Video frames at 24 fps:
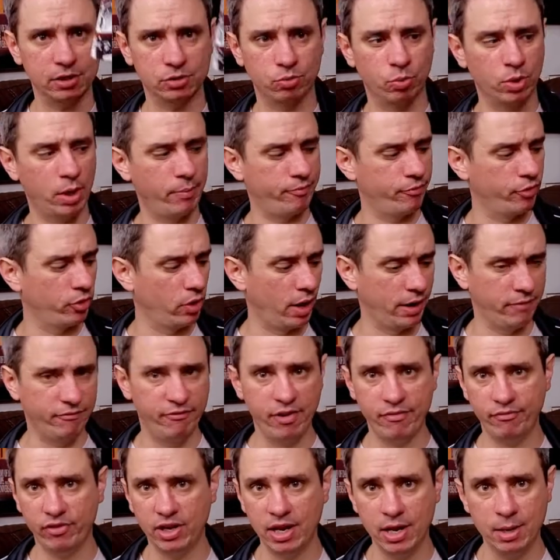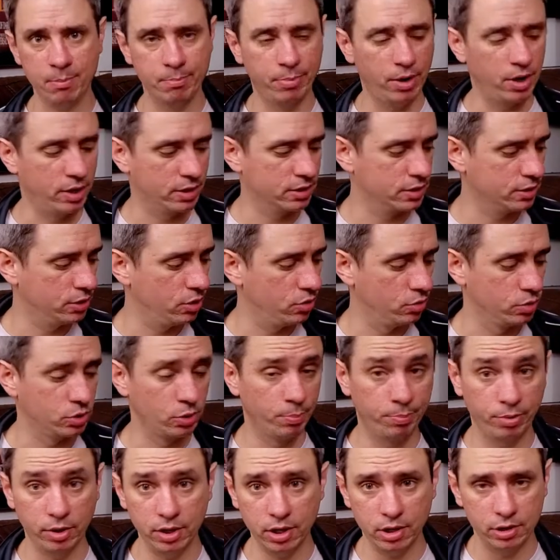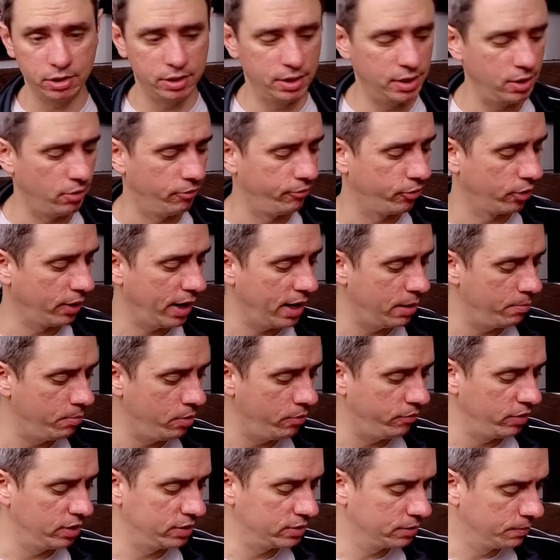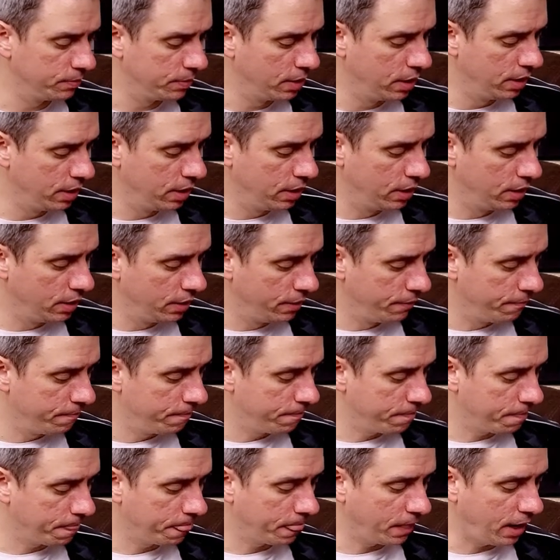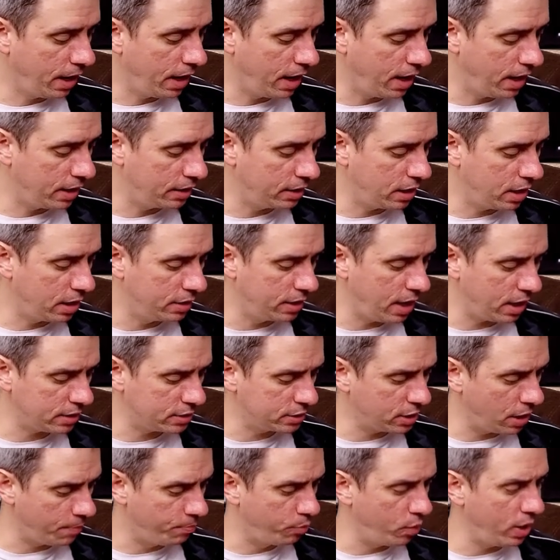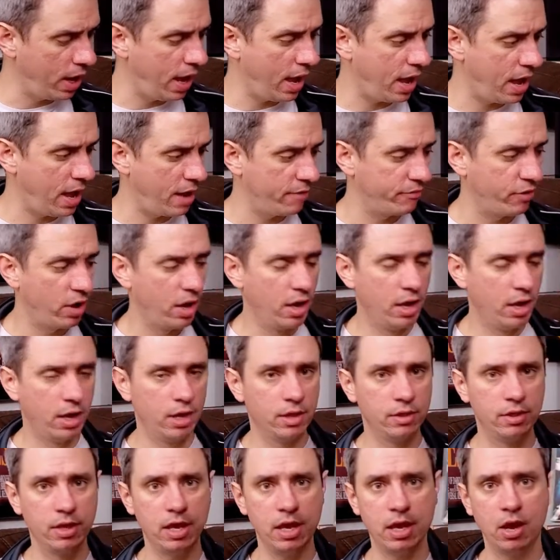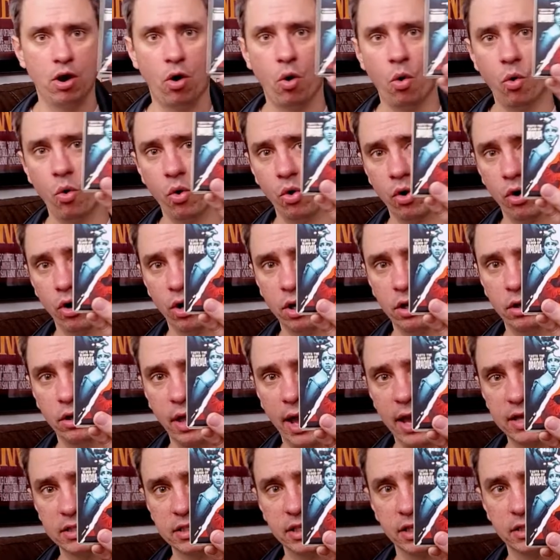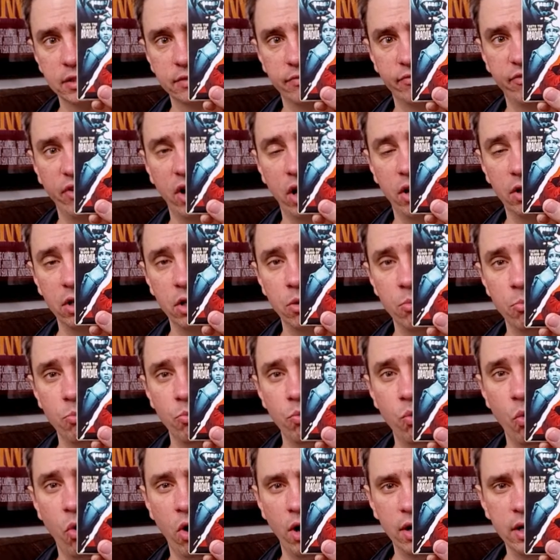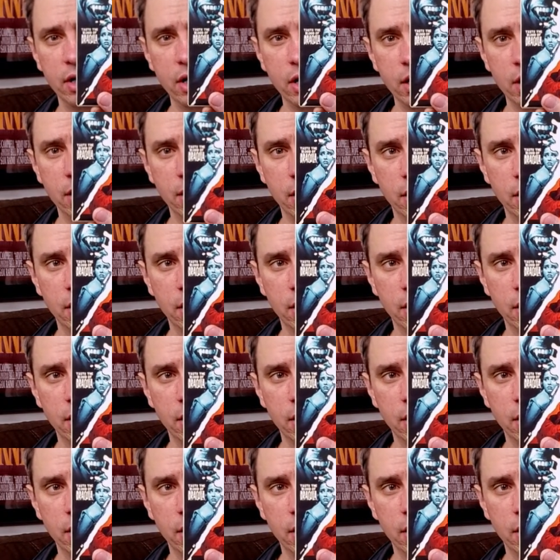this one up for like $15 too. So pretty good deal for 8 movies. And next up, we have the Horror Classics Volume 1.